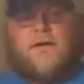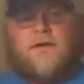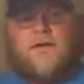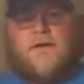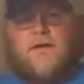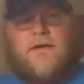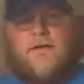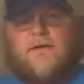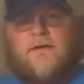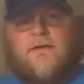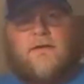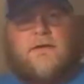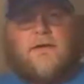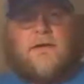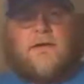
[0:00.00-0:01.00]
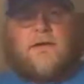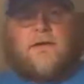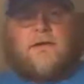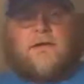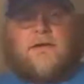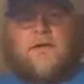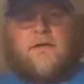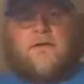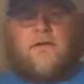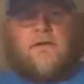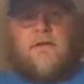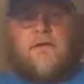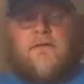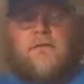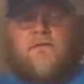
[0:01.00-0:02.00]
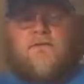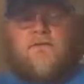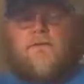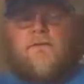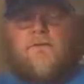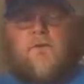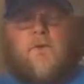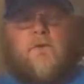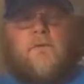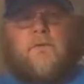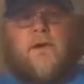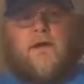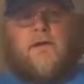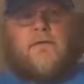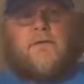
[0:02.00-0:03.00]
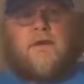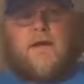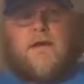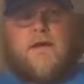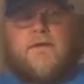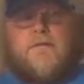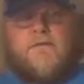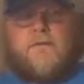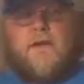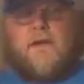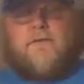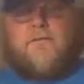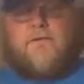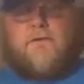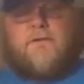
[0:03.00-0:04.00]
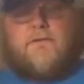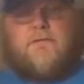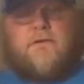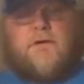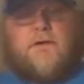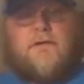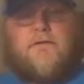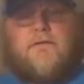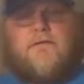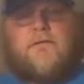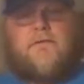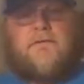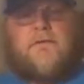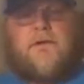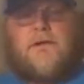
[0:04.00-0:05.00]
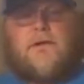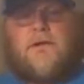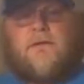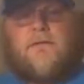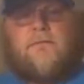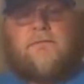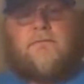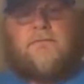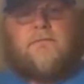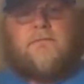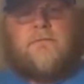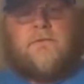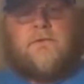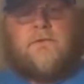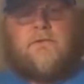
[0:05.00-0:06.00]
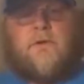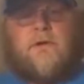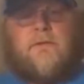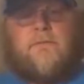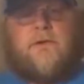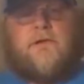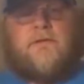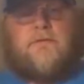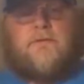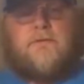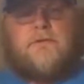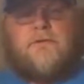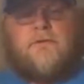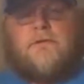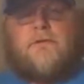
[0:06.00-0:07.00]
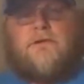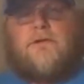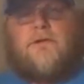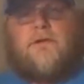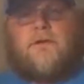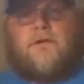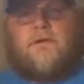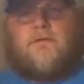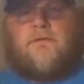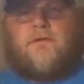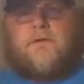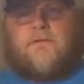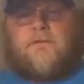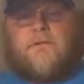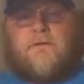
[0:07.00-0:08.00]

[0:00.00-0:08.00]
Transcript: I hooked the four pound, nine ounce catfish on that um, square bill, which